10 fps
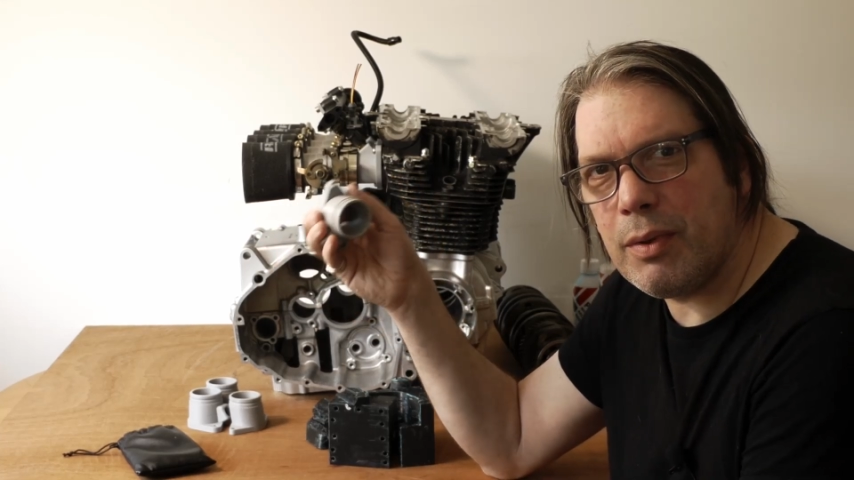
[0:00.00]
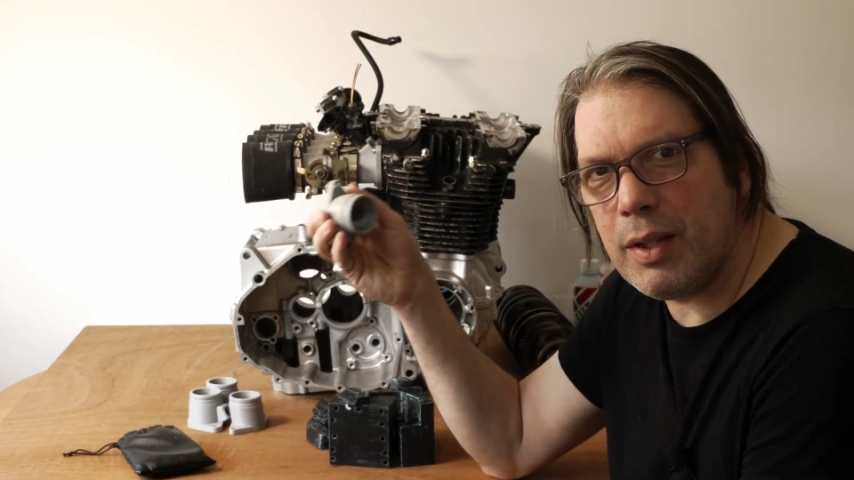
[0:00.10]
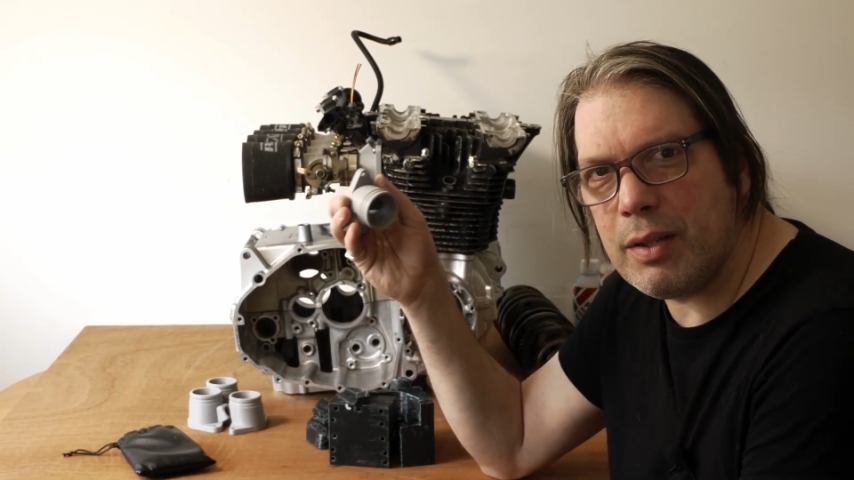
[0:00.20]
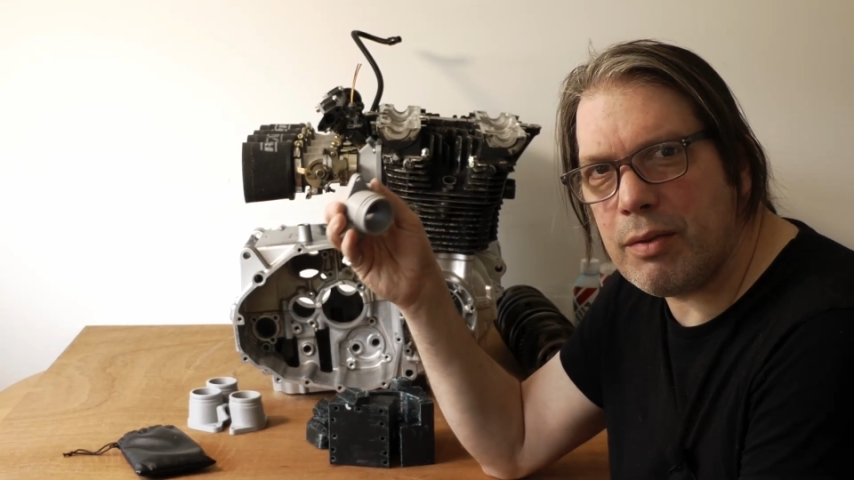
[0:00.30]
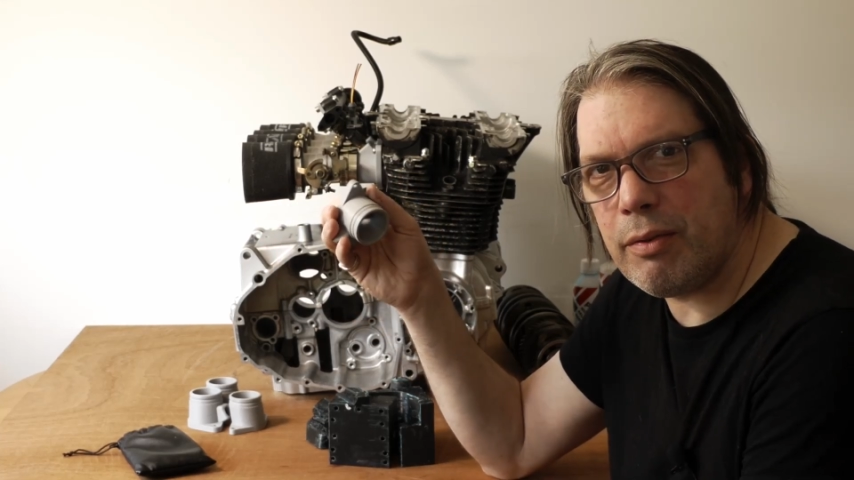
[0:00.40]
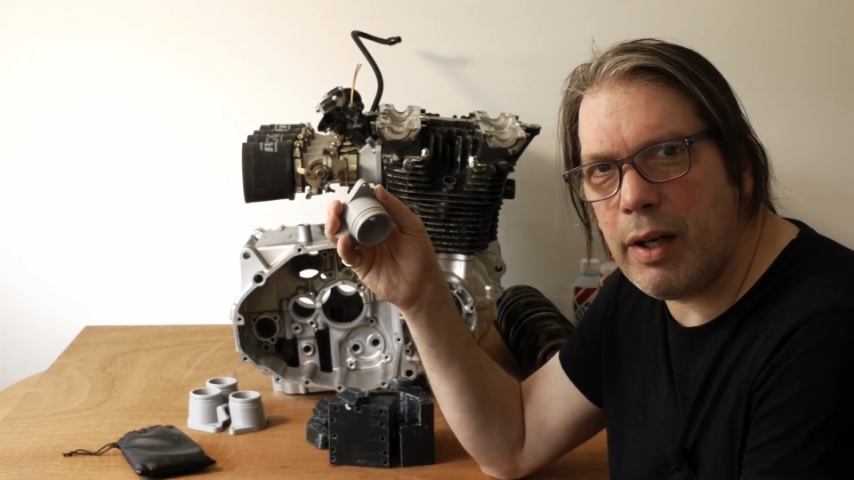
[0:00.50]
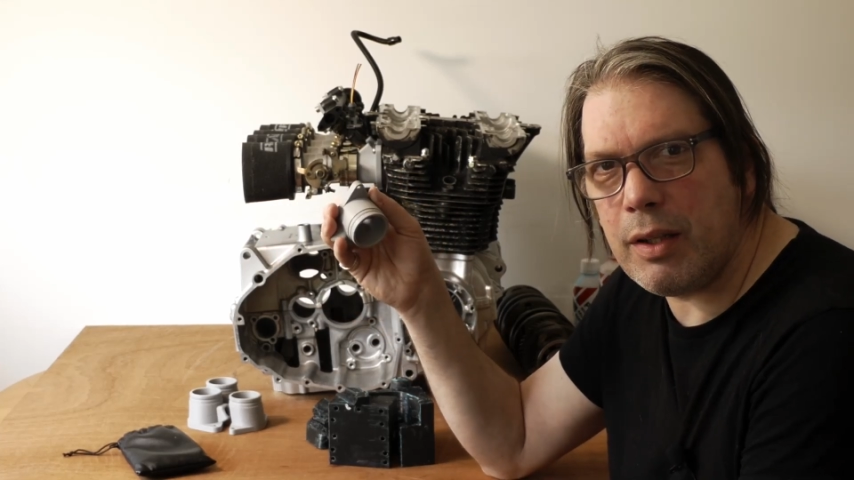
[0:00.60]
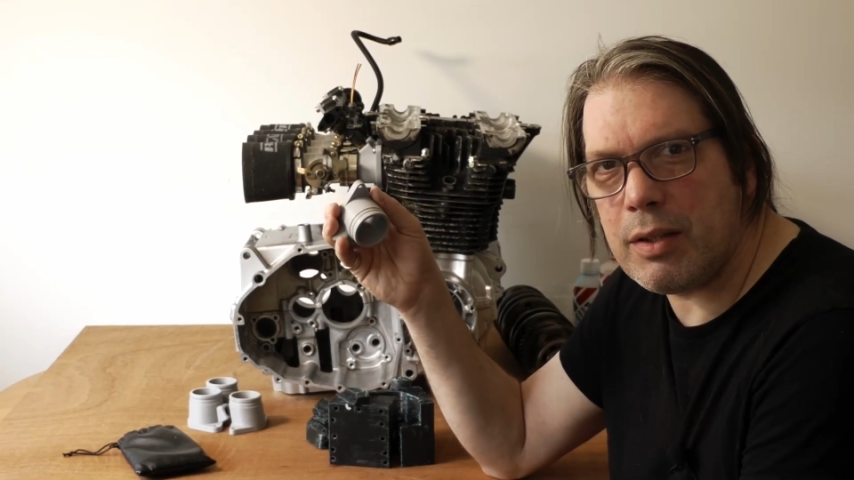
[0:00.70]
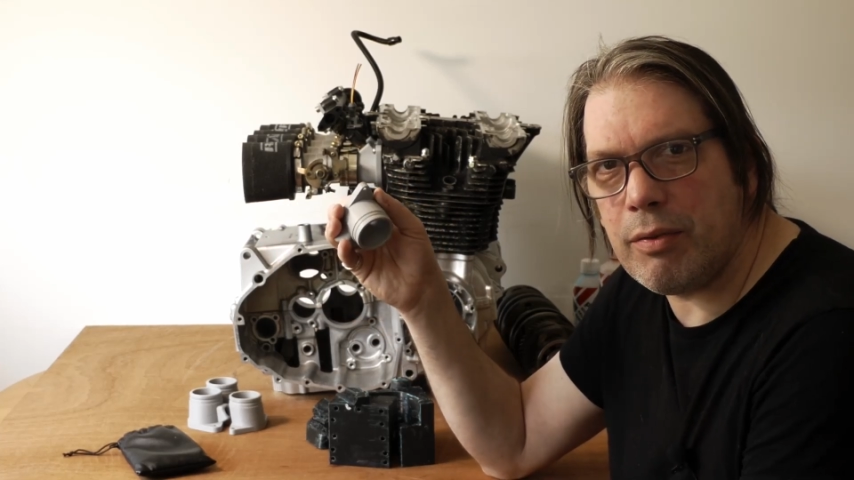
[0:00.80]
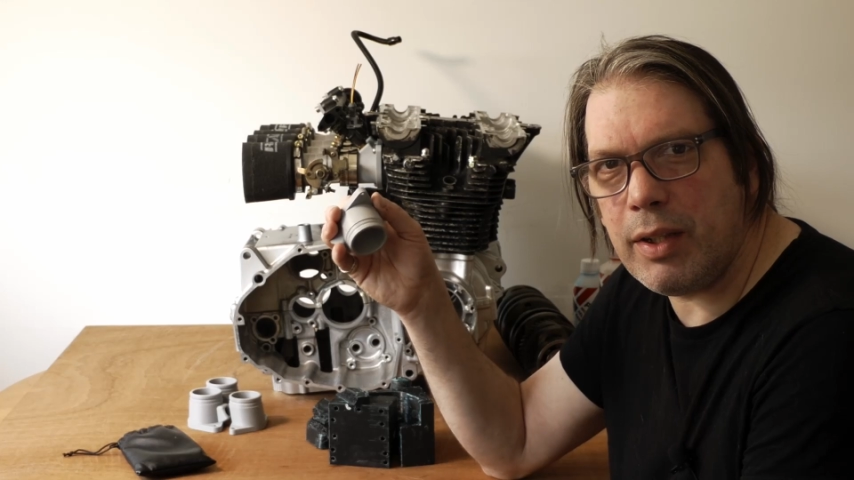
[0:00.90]
it's
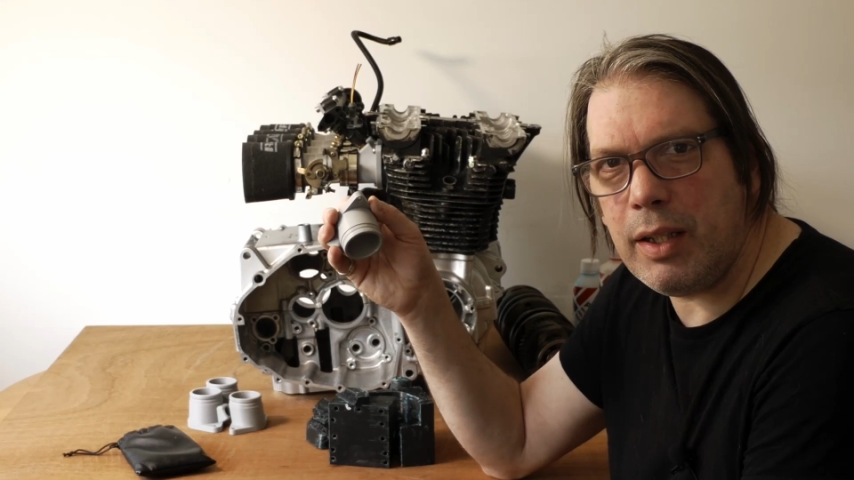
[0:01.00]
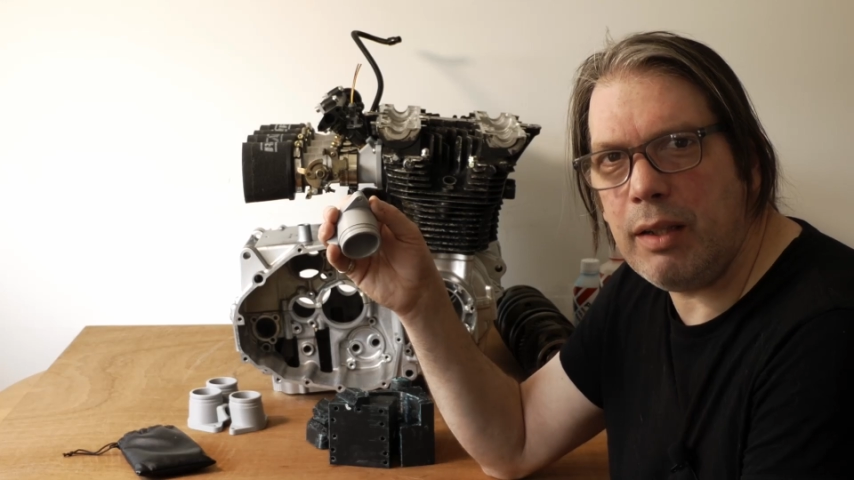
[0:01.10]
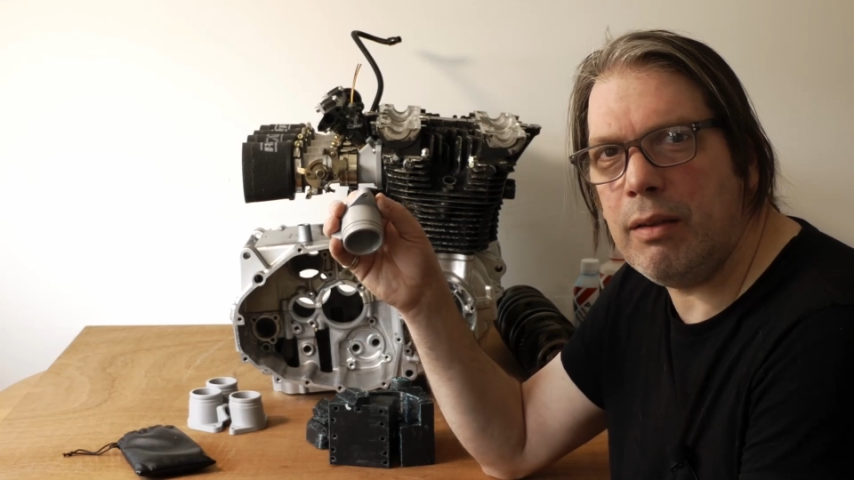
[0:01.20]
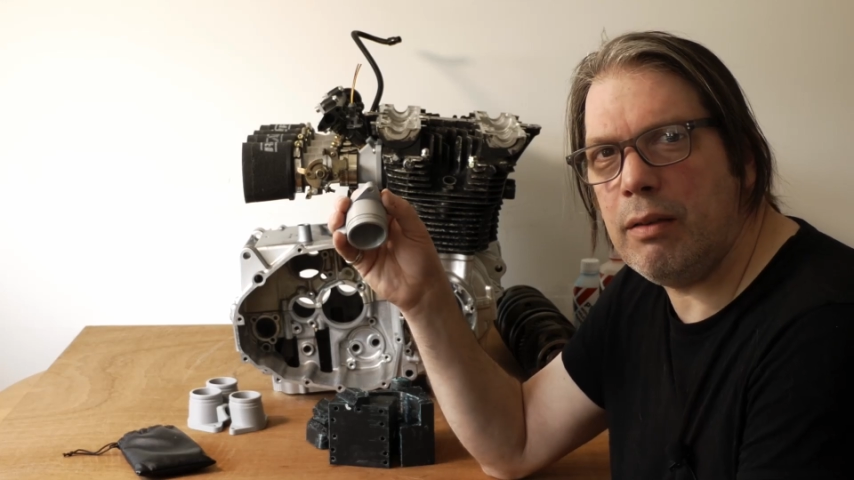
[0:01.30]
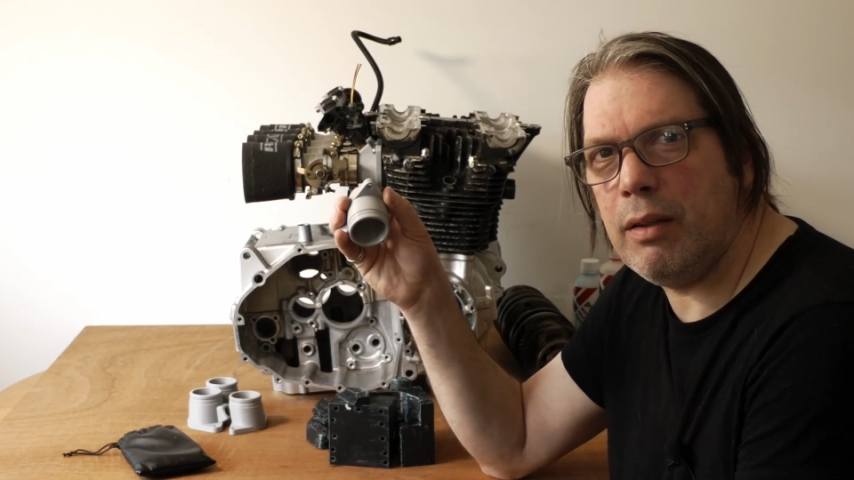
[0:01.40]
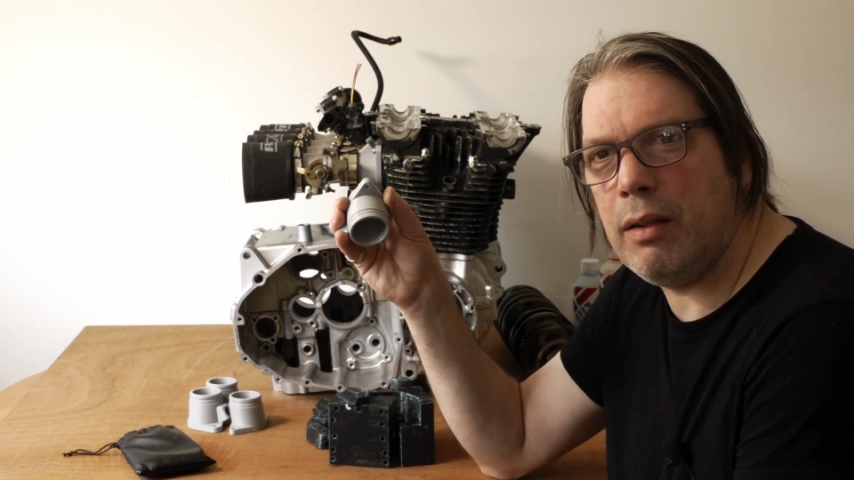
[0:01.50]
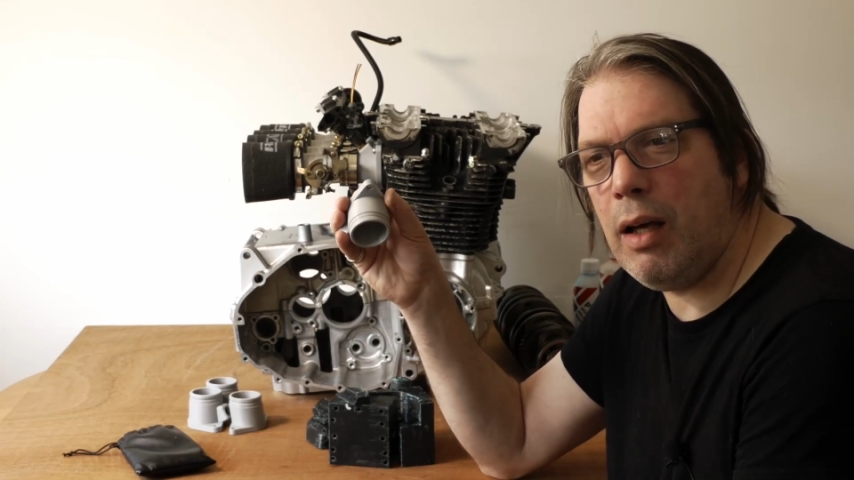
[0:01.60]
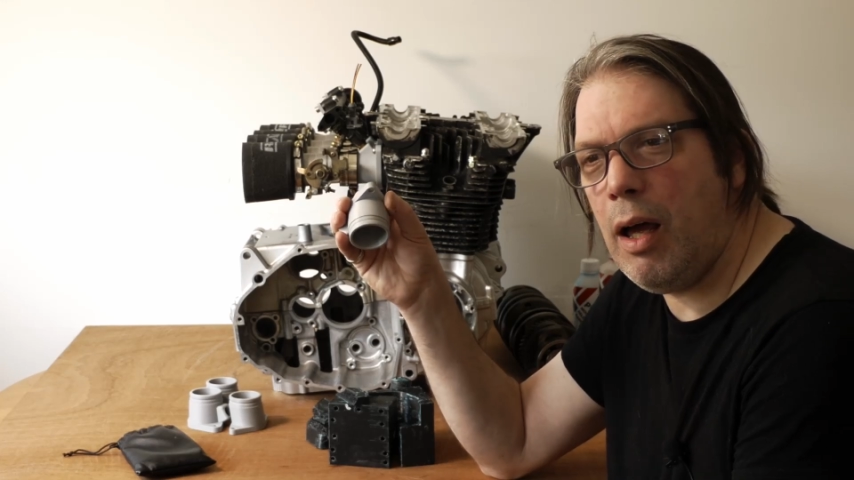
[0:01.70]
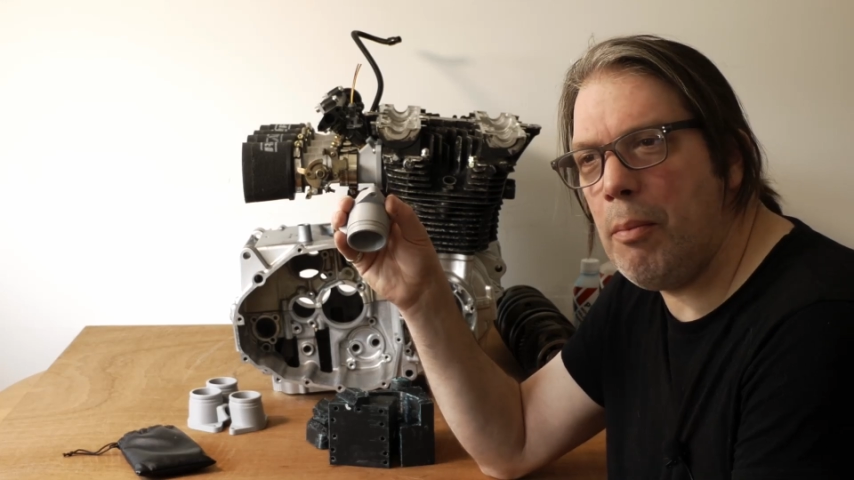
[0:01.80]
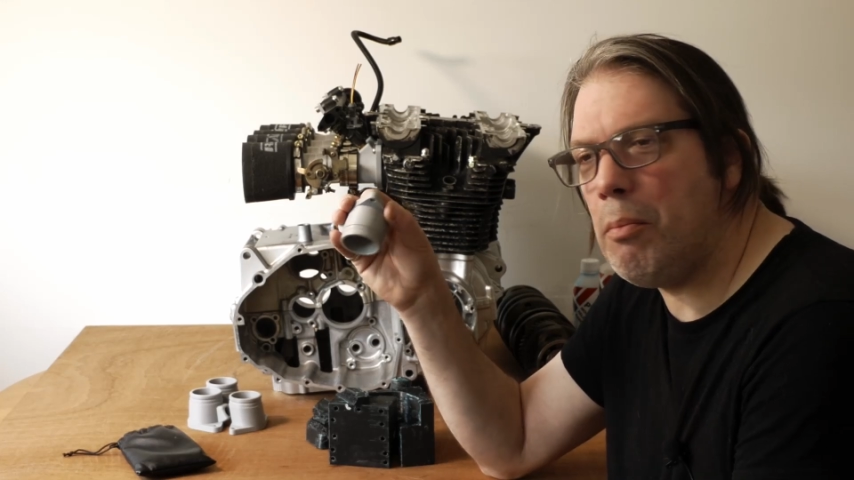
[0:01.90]
relatively,
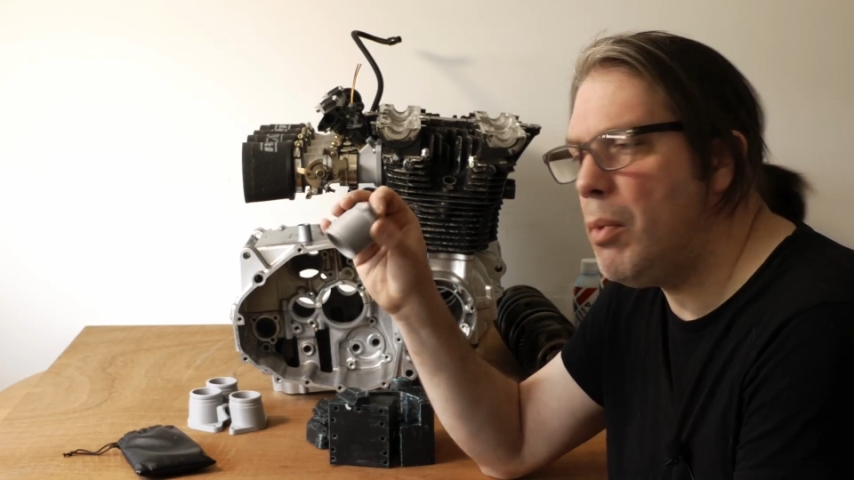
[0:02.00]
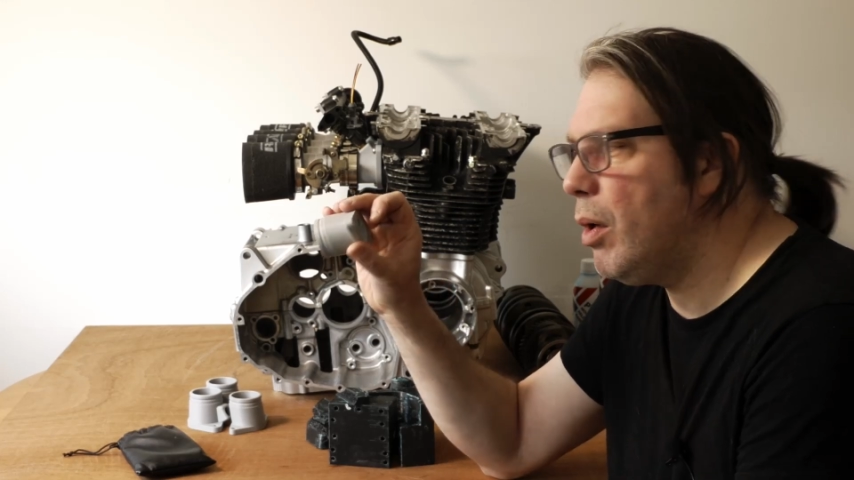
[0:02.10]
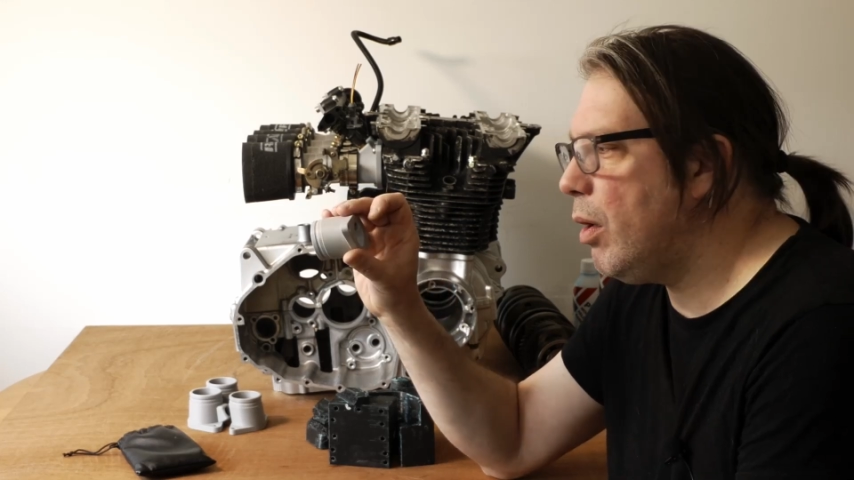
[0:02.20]
low